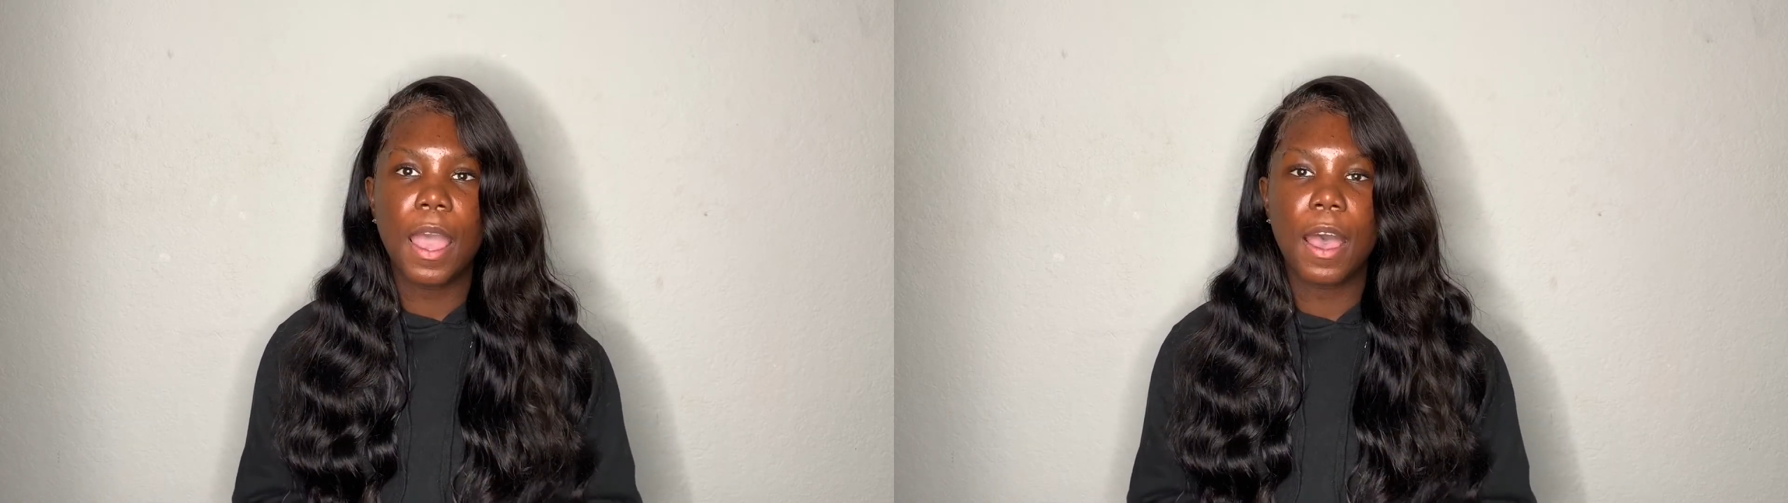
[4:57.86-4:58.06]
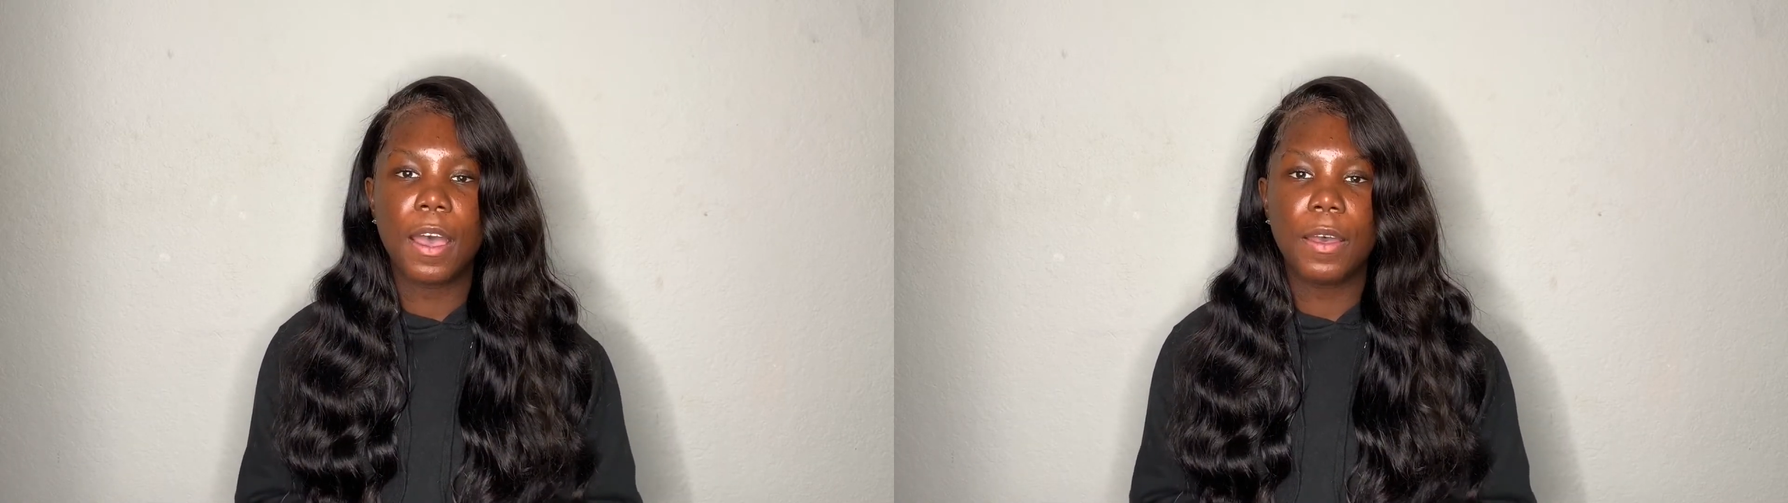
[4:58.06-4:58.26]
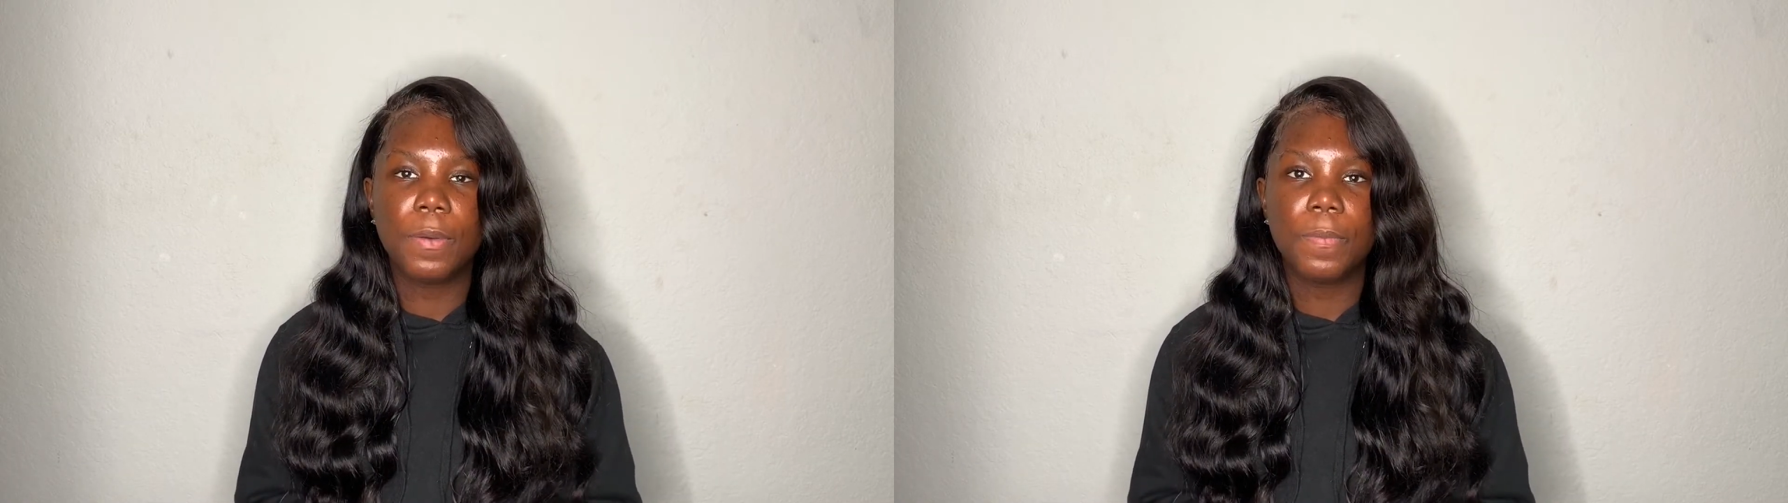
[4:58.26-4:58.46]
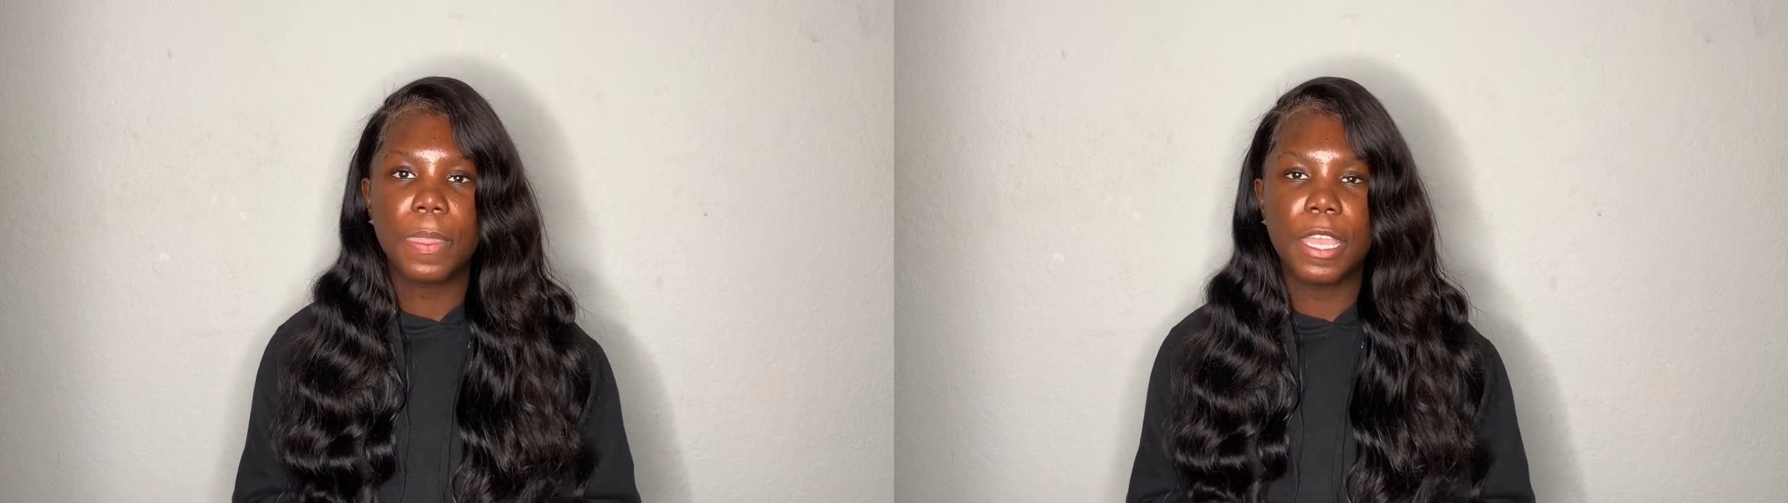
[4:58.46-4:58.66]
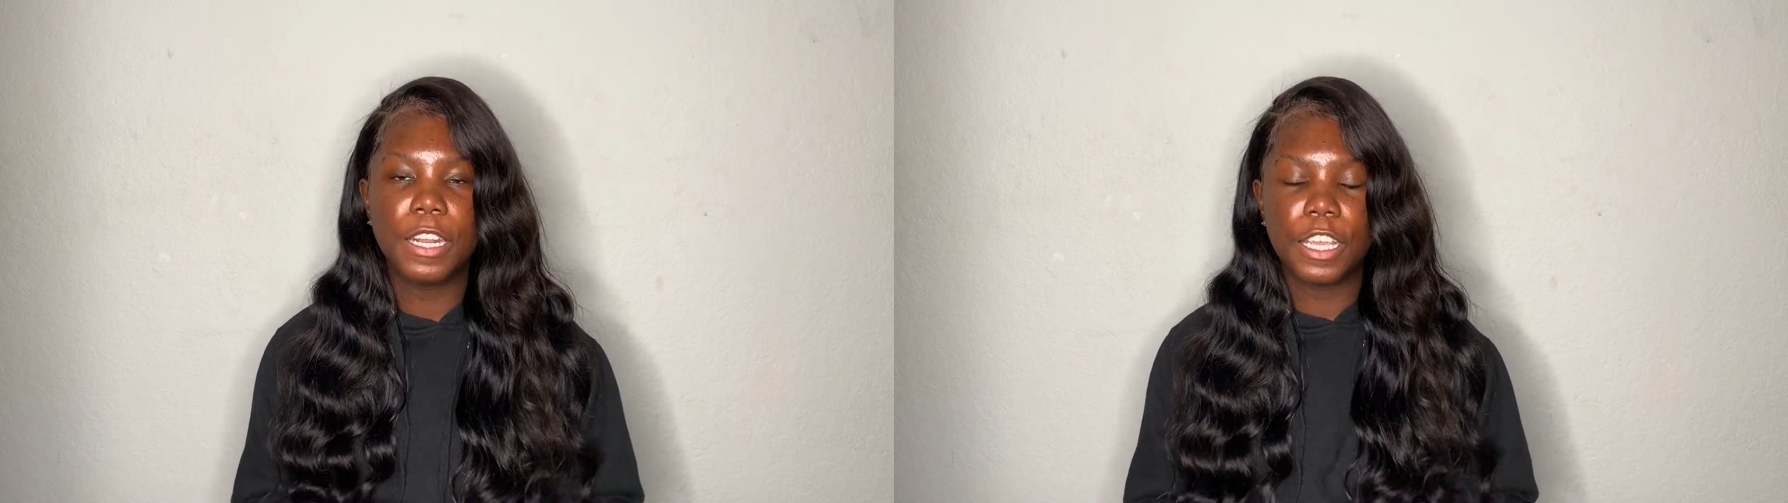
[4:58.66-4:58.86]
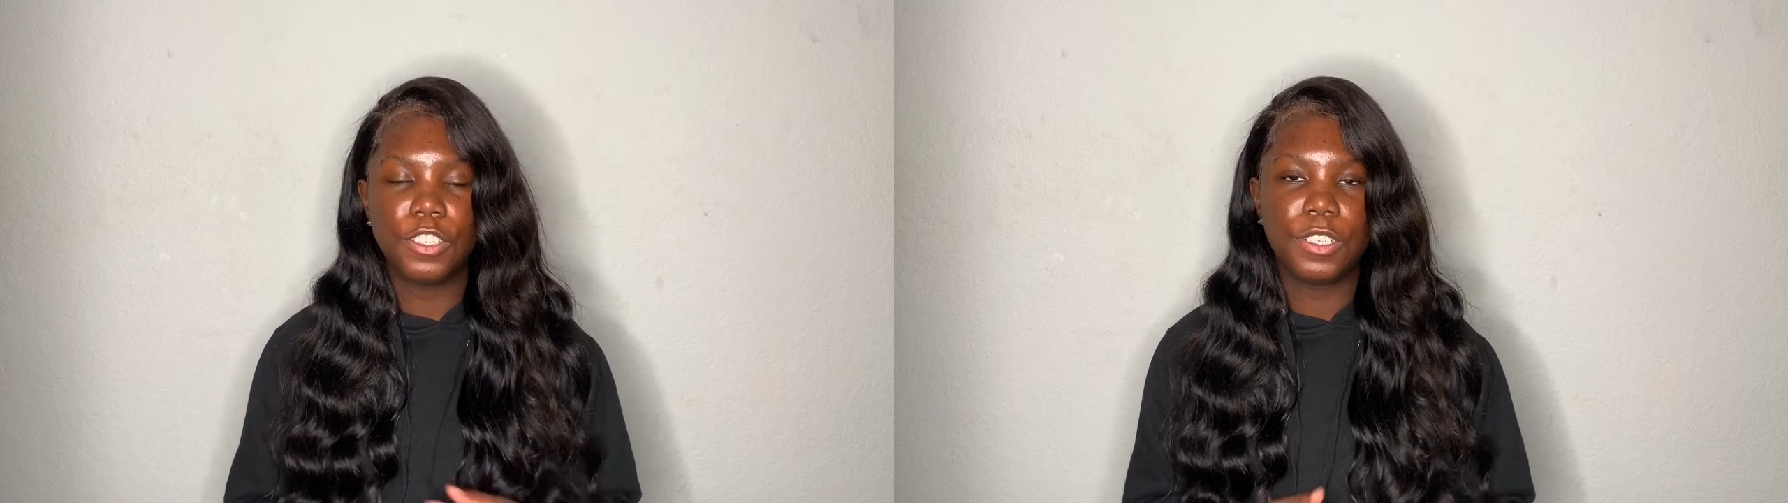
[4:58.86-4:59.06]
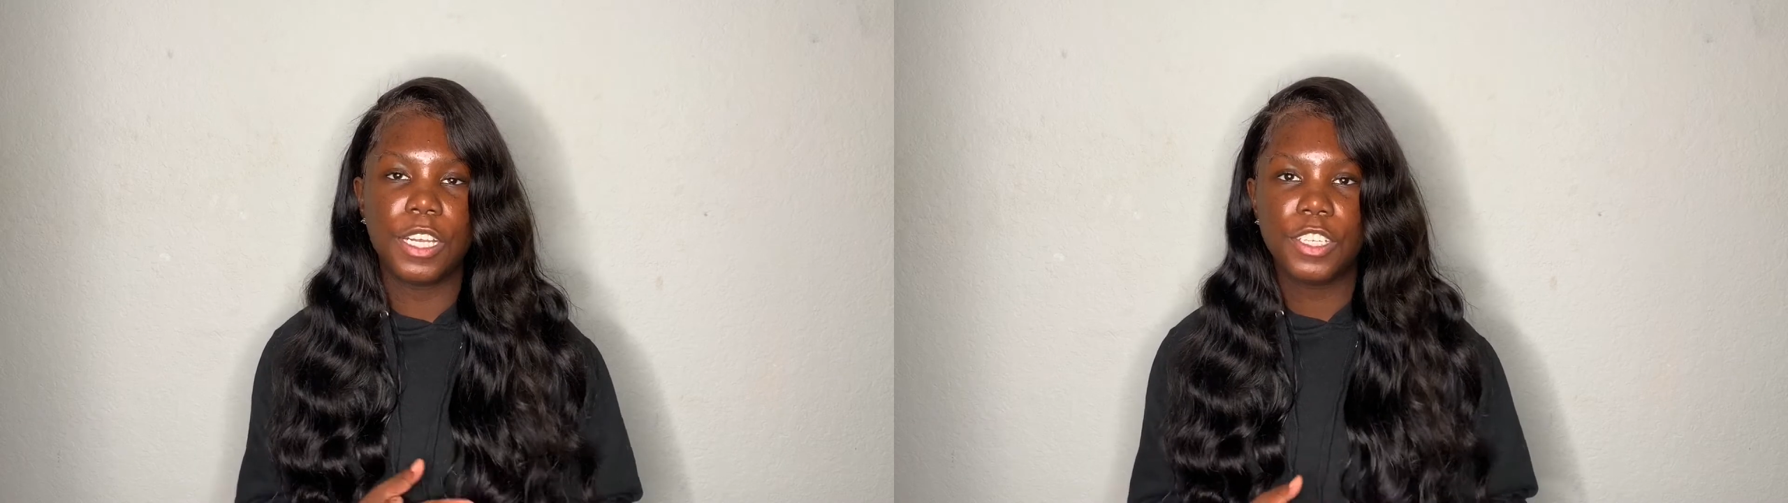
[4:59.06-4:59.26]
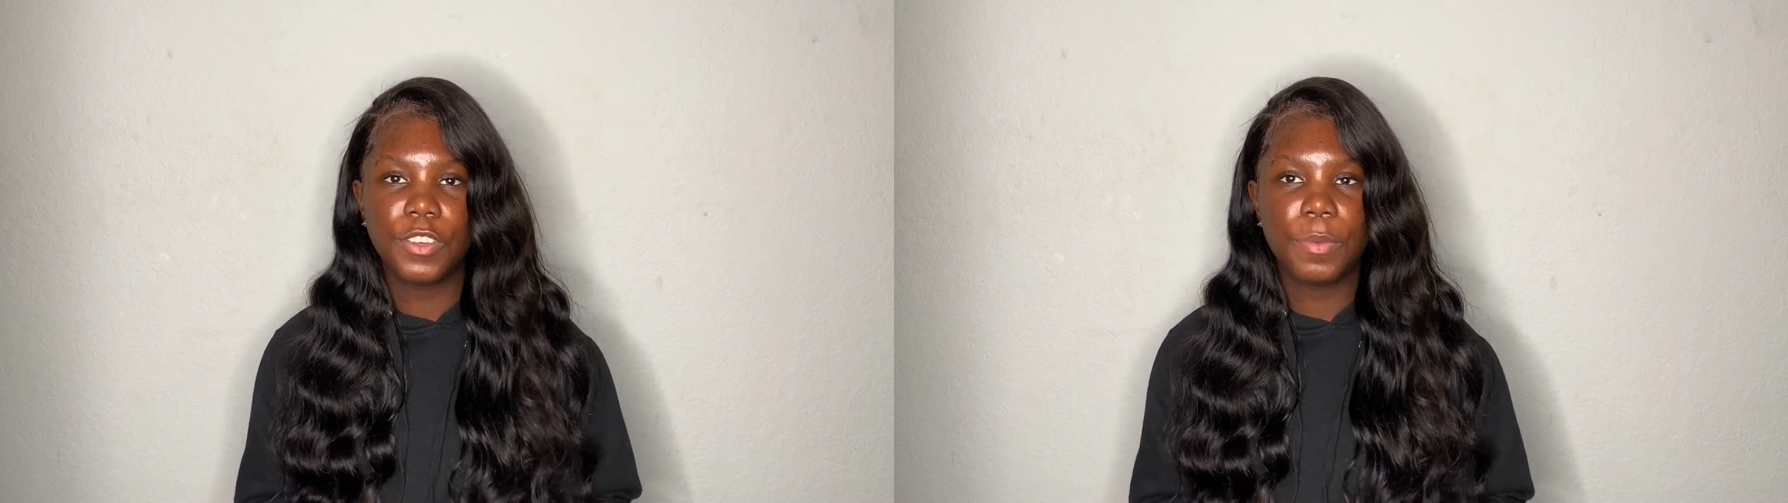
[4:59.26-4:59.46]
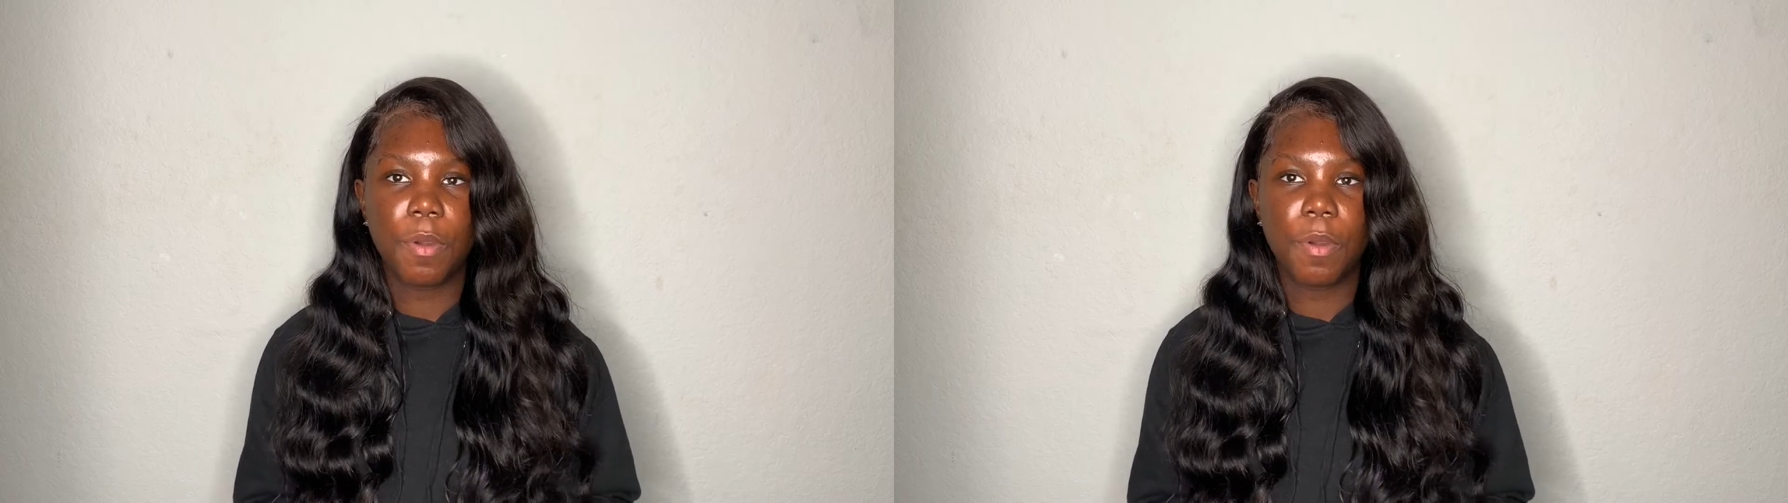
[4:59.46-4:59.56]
um in the introductory